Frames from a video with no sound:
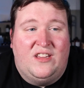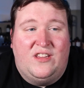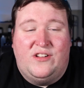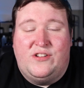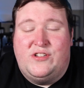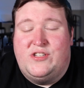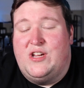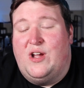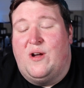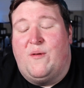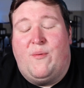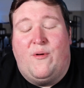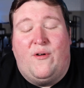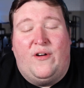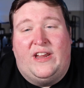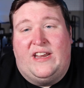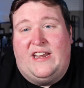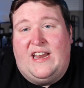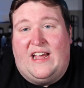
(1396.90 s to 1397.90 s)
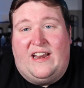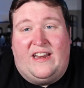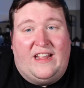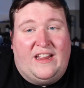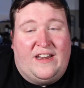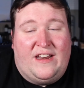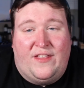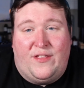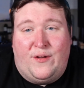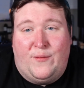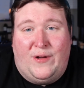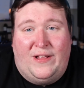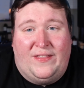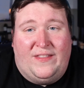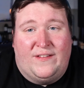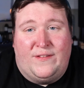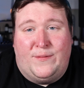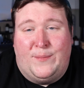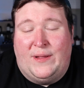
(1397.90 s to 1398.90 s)
there's no point in adding another
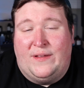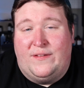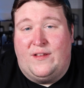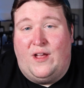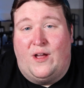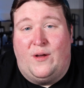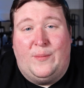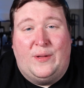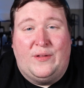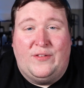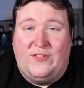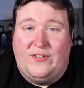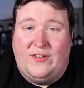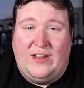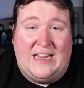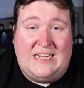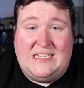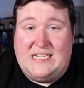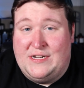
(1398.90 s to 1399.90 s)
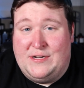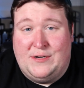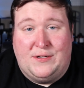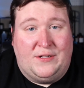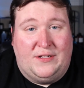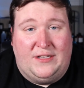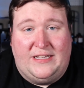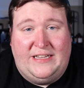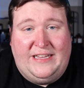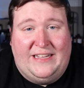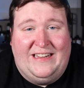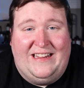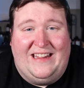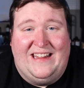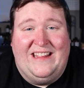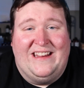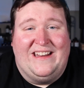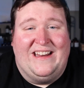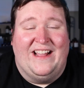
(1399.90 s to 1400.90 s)
one that smells almost identical,
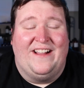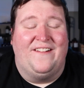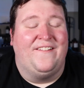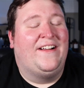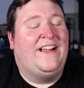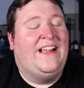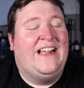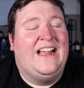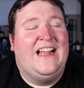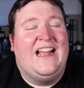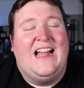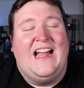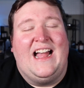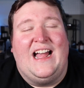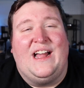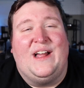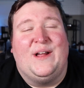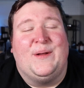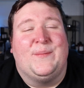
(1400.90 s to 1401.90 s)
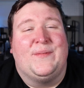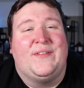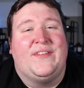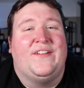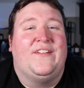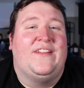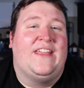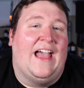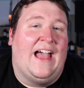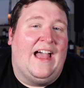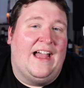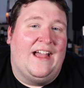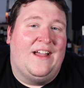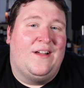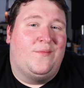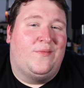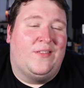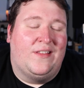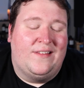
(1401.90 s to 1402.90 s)
you know? So
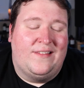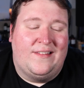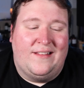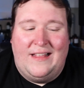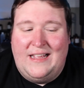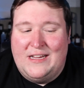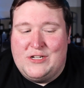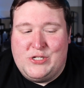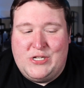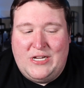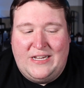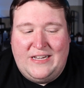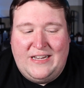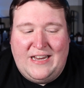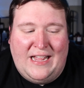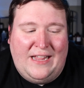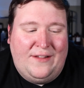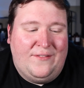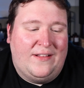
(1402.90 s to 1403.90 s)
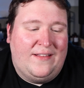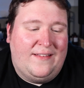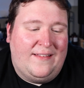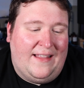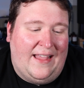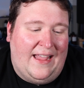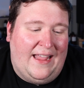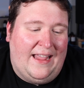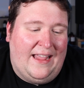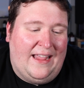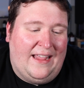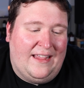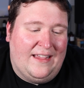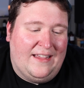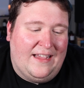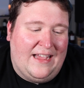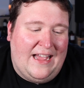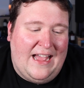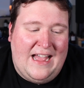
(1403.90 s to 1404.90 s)
yeah, of this collection, I would
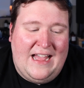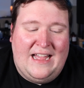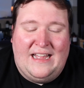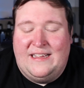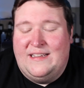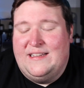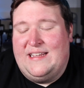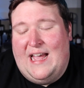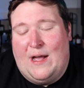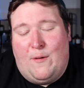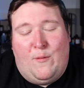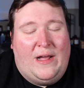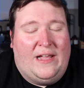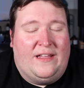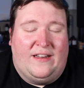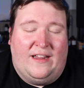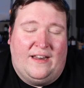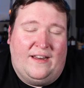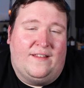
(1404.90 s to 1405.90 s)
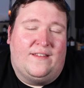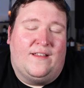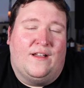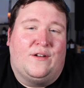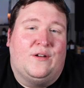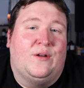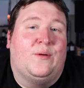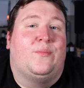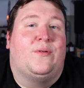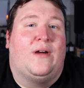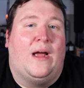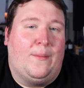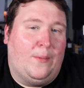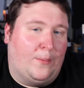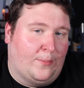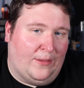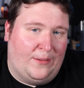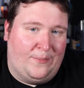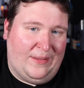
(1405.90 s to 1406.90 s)
say, yeah, wild honeysuckle,
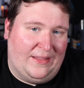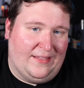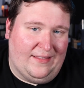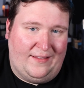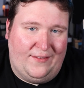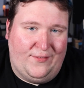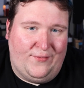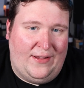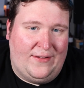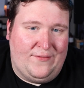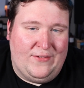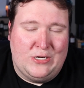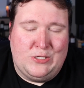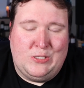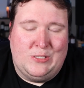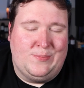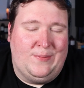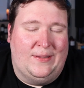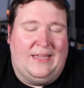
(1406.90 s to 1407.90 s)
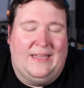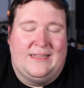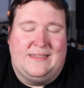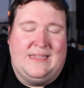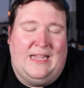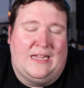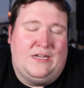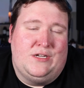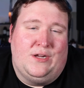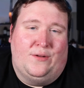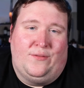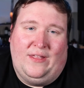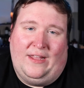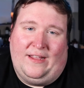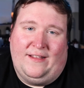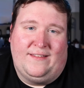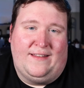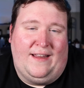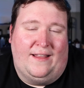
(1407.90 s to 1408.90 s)
probably my least favorite, just because I don't
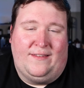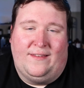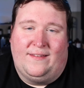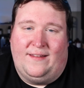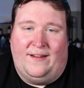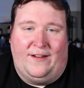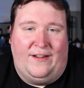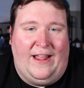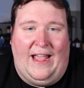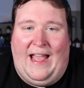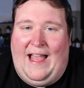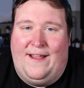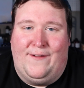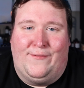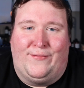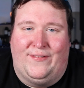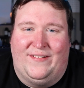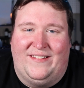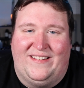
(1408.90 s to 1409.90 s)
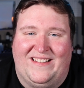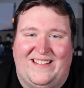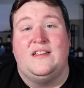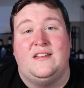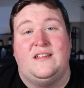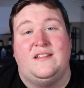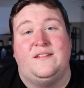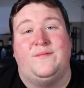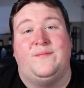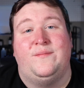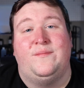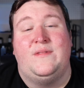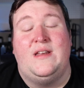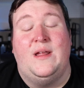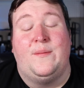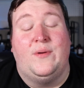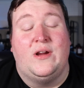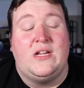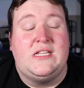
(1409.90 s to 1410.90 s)
think it's necessary to have.
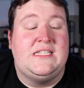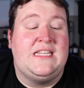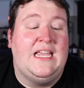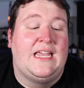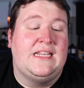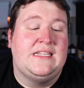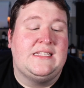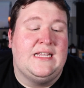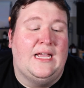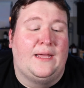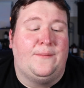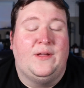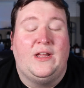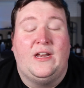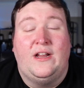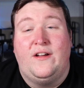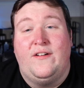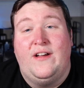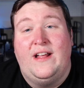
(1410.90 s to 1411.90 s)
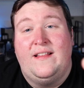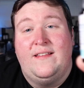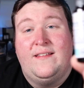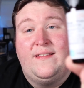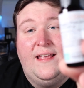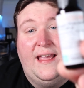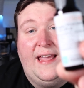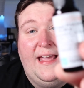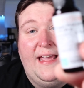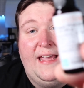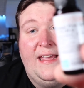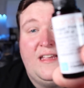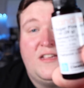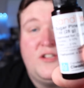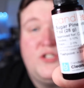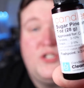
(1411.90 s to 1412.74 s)
Number 6, I'm gonna go ahead and say